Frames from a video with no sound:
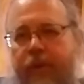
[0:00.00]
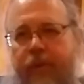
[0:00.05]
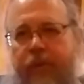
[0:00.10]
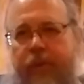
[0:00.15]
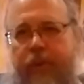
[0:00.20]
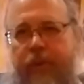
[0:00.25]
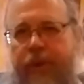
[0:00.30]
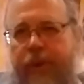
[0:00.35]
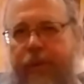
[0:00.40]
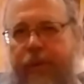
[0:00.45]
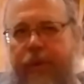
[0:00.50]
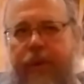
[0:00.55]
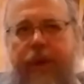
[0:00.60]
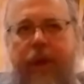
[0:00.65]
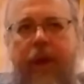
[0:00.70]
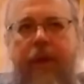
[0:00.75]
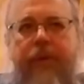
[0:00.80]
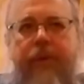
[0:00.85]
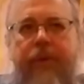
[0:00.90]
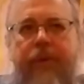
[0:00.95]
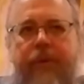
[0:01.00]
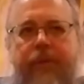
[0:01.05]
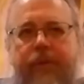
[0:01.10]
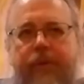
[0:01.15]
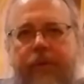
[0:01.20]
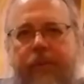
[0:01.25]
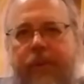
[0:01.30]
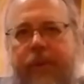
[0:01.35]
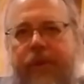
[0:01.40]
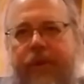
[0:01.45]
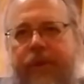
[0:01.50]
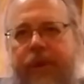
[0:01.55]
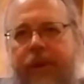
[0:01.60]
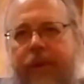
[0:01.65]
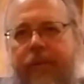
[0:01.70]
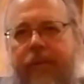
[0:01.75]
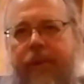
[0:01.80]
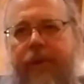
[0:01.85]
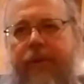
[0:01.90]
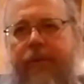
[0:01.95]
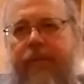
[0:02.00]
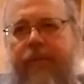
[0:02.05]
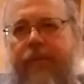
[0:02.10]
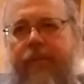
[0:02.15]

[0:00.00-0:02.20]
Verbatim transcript: They were, they were not uniformly celibate.